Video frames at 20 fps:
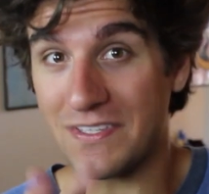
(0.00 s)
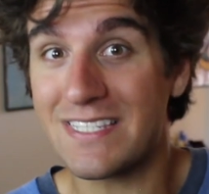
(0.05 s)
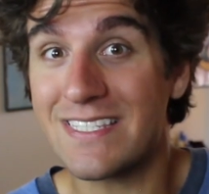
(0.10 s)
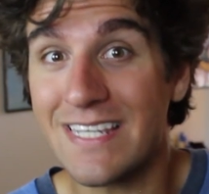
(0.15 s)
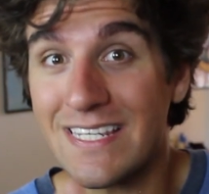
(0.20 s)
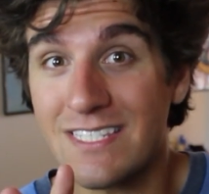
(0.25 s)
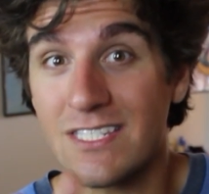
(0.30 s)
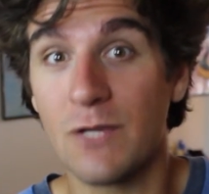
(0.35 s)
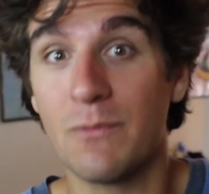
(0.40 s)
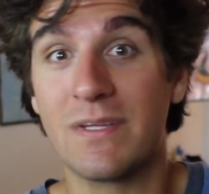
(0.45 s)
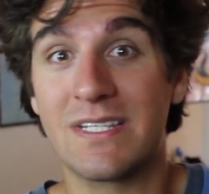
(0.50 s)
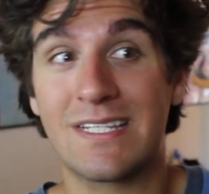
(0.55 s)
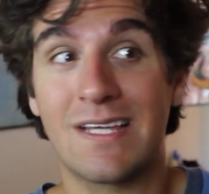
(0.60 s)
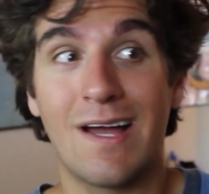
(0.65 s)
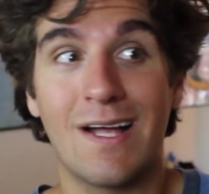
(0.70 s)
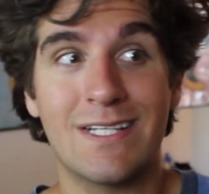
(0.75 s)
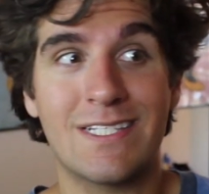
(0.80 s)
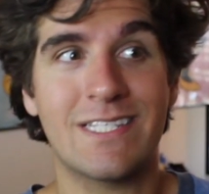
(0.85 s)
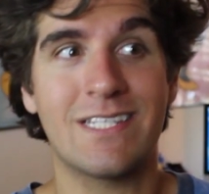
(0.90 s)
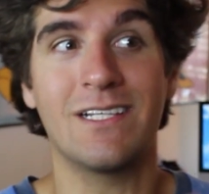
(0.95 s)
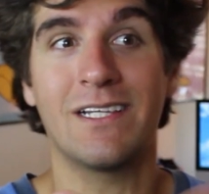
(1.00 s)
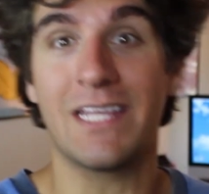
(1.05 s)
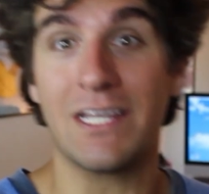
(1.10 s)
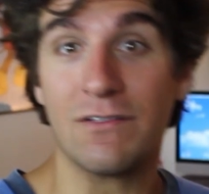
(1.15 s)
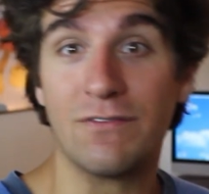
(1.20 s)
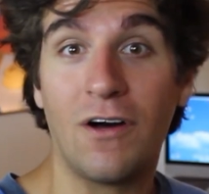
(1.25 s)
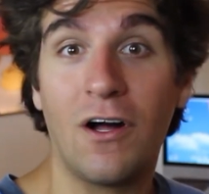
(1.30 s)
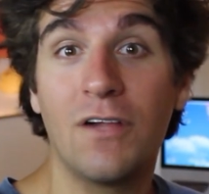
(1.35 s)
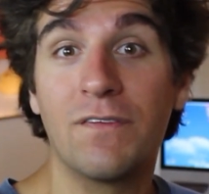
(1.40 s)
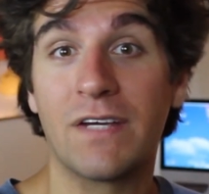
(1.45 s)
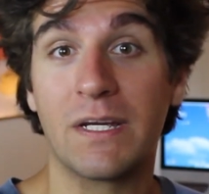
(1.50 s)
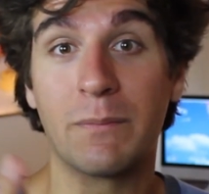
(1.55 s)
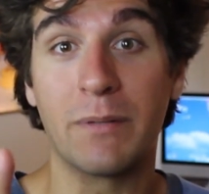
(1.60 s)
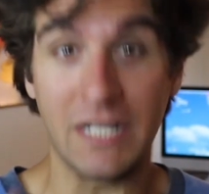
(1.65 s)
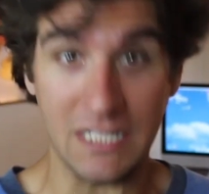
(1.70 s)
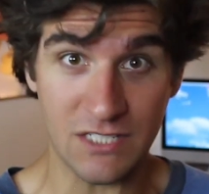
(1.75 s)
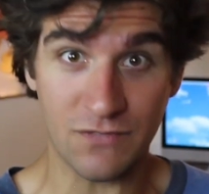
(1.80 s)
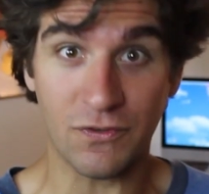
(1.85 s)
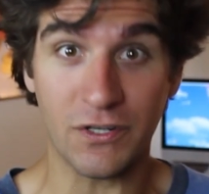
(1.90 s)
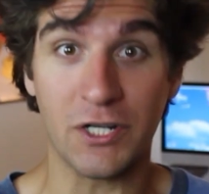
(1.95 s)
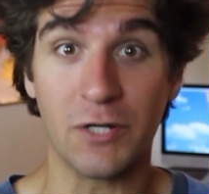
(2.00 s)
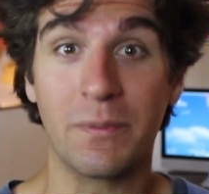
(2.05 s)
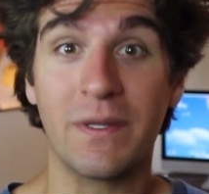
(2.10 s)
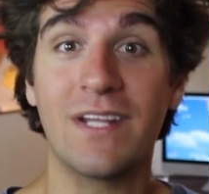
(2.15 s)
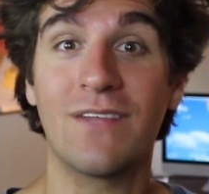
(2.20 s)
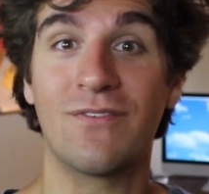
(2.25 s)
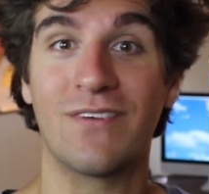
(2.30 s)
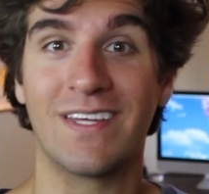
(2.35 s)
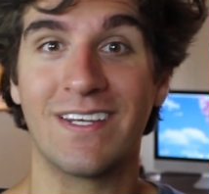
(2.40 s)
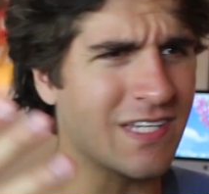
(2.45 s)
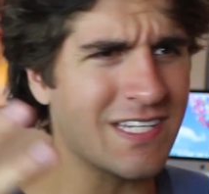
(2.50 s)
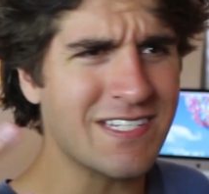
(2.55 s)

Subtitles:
The system is constantly evolving, but it's for your benefit.